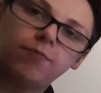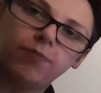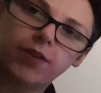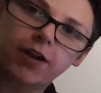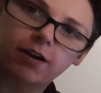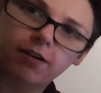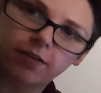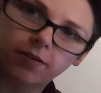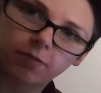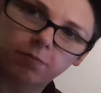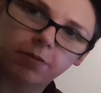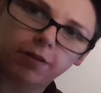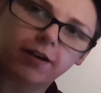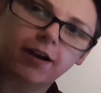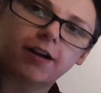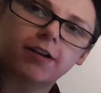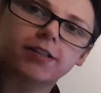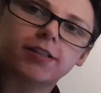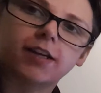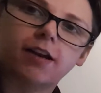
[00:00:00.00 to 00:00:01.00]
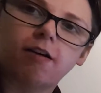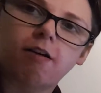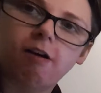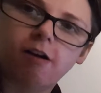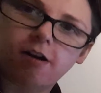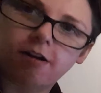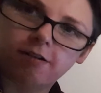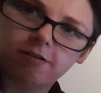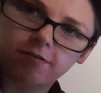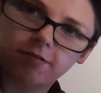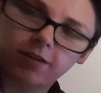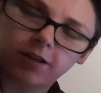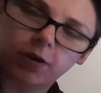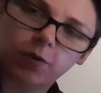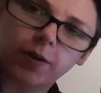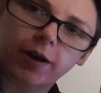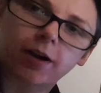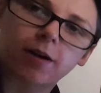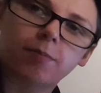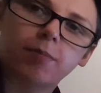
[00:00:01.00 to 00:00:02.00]
they're the players that are the
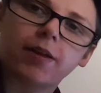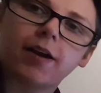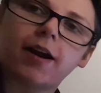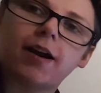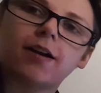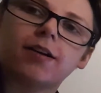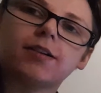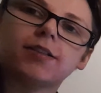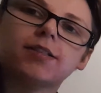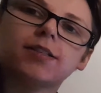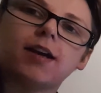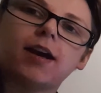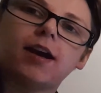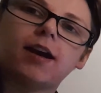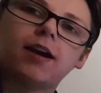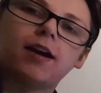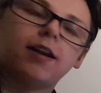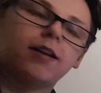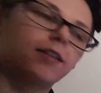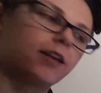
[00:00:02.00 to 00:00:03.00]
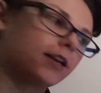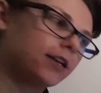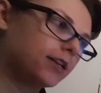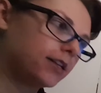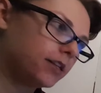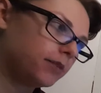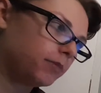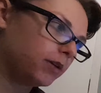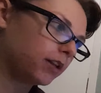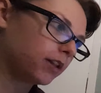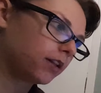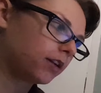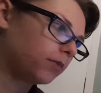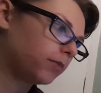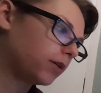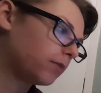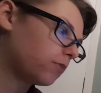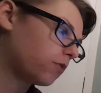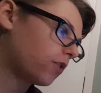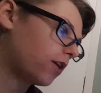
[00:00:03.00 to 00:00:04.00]
quicker players and they need to be a little
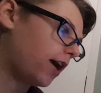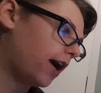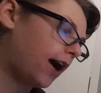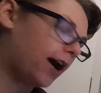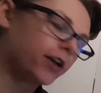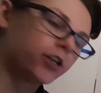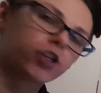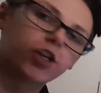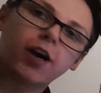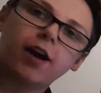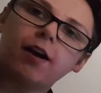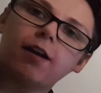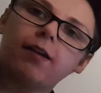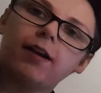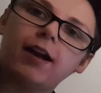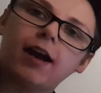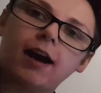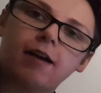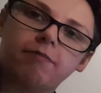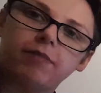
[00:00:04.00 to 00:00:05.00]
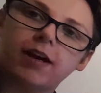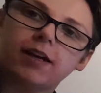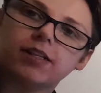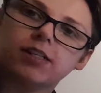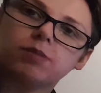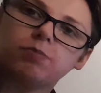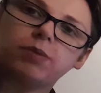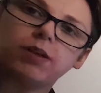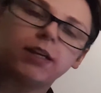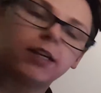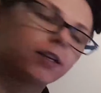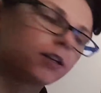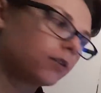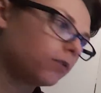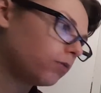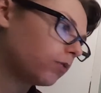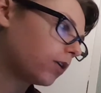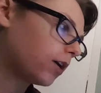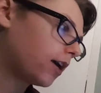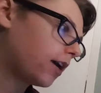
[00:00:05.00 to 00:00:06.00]
bit more agile and have that speed,
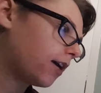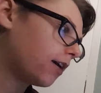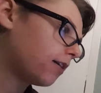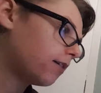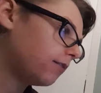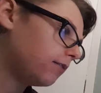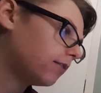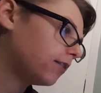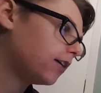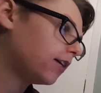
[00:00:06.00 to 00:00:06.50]
where